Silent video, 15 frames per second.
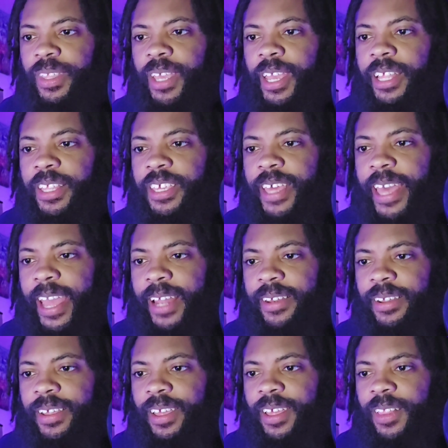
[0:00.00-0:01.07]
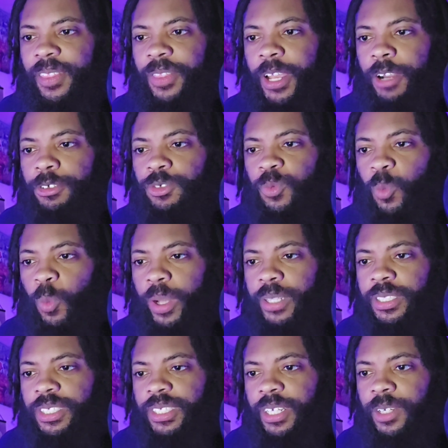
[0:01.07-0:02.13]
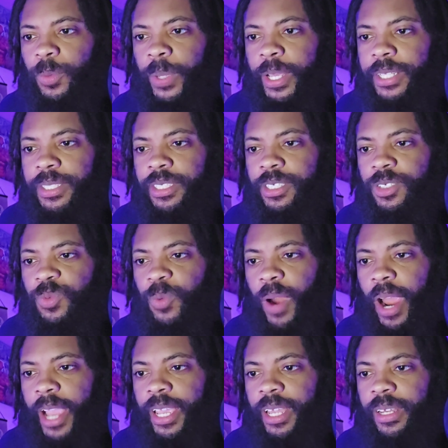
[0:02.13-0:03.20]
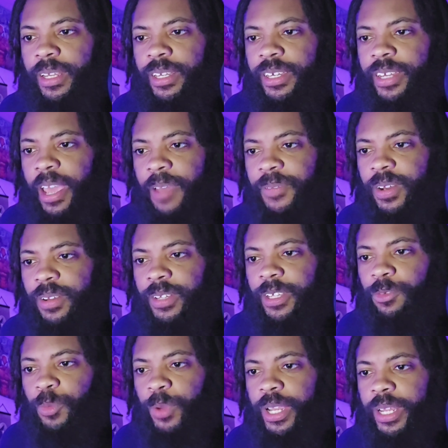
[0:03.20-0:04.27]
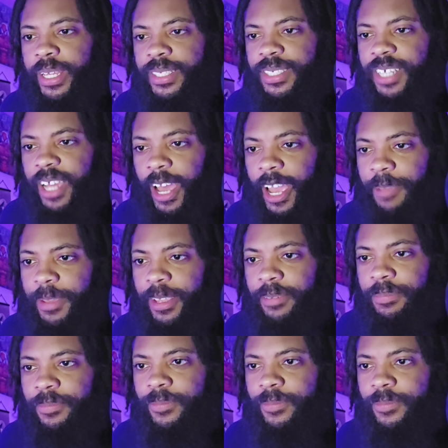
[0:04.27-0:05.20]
And yet, there is one single instance where I can definitely read his timing.